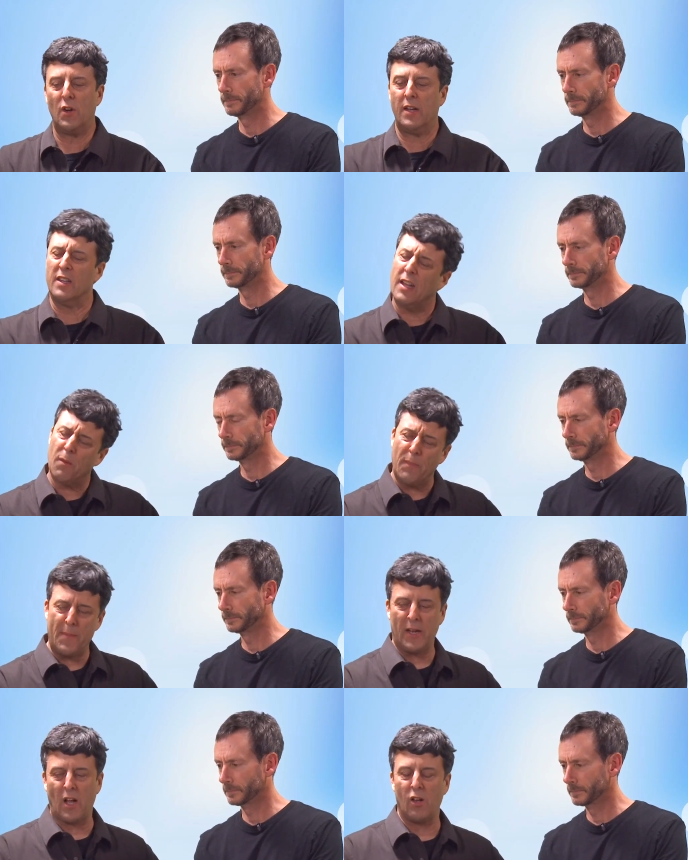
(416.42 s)
Speaker 1: very little
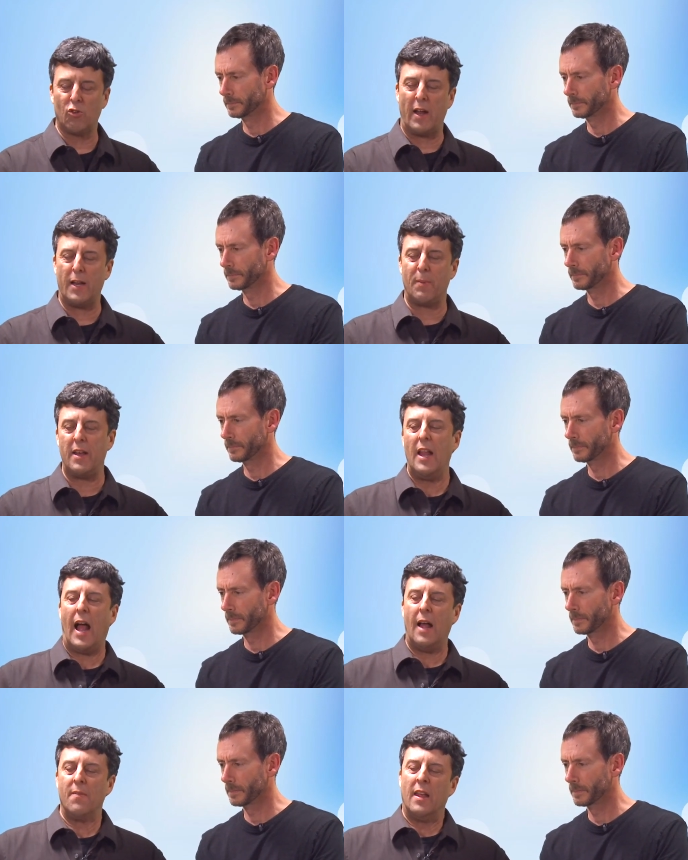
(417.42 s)
maybe color grading, but
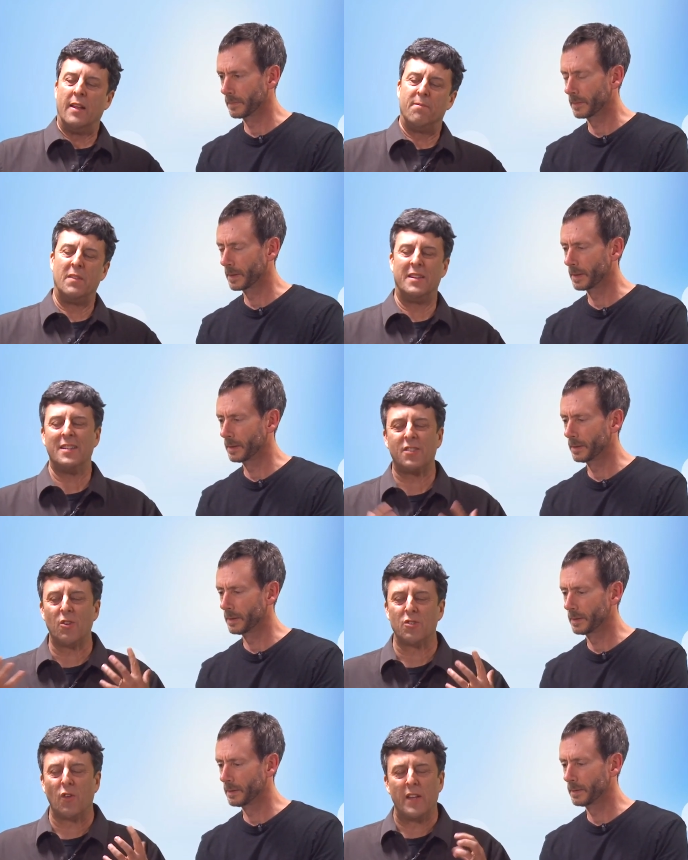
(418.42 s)
this
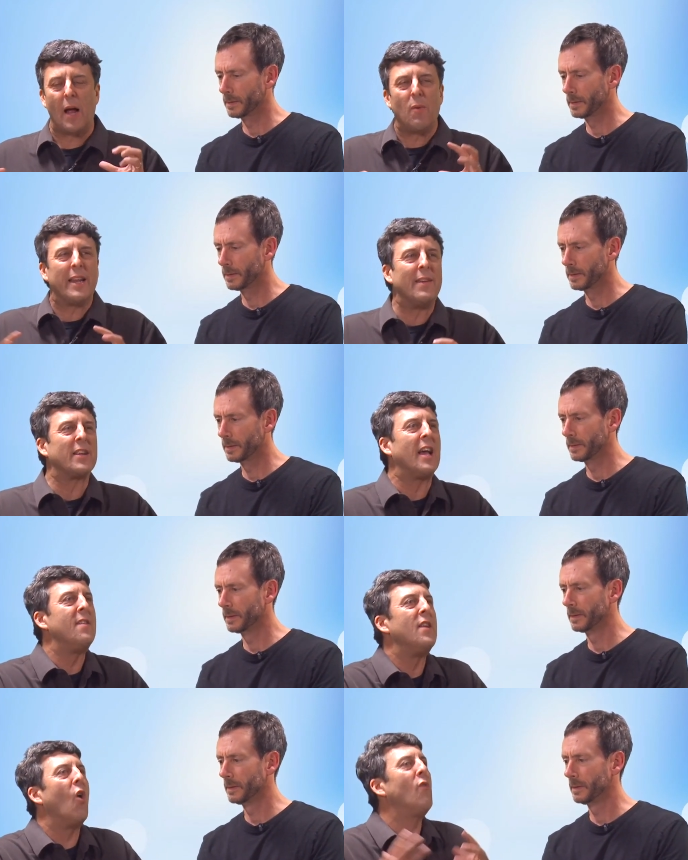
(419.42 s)
girl's over there. I want to give it
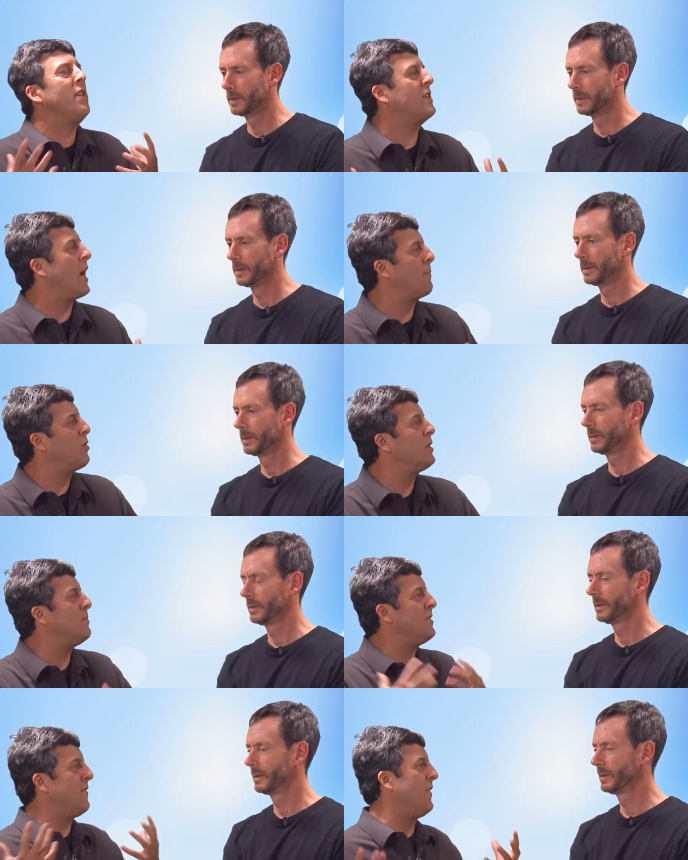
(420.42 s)
kind of an over-the-top
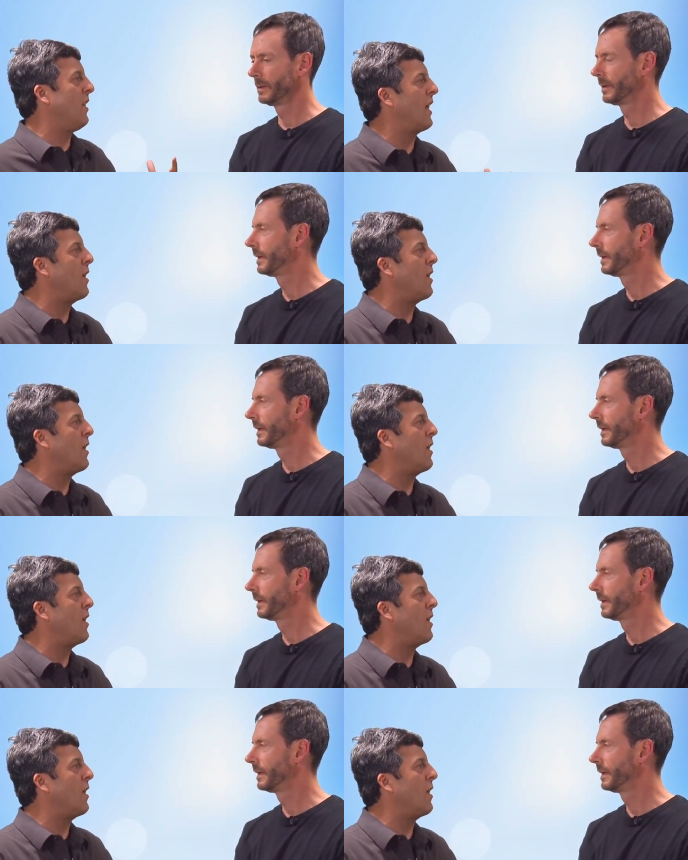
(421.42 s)
Christmassy feel,